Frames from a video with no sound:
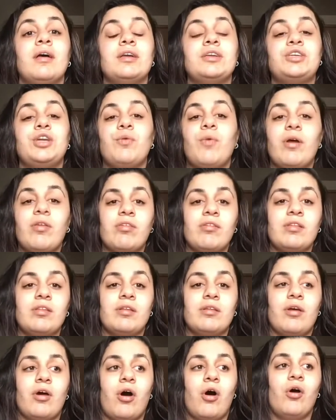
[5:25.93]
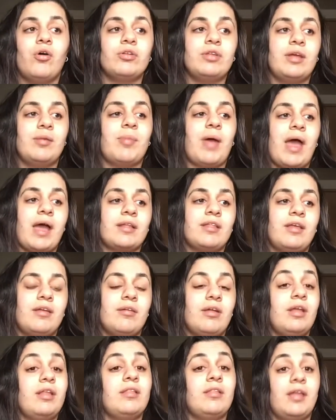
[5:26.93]
she wasn't holding back
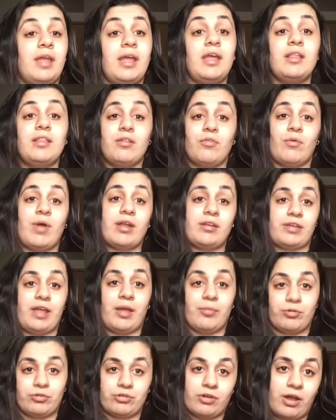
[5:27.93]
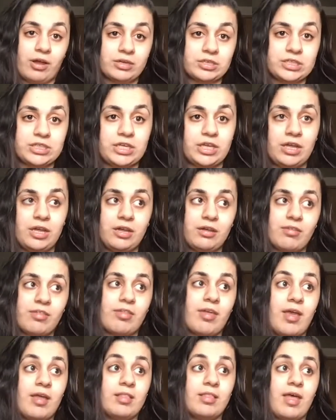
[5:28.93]
in the Red Table Talk, she
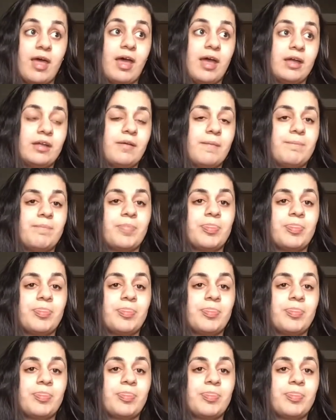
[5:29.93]
said that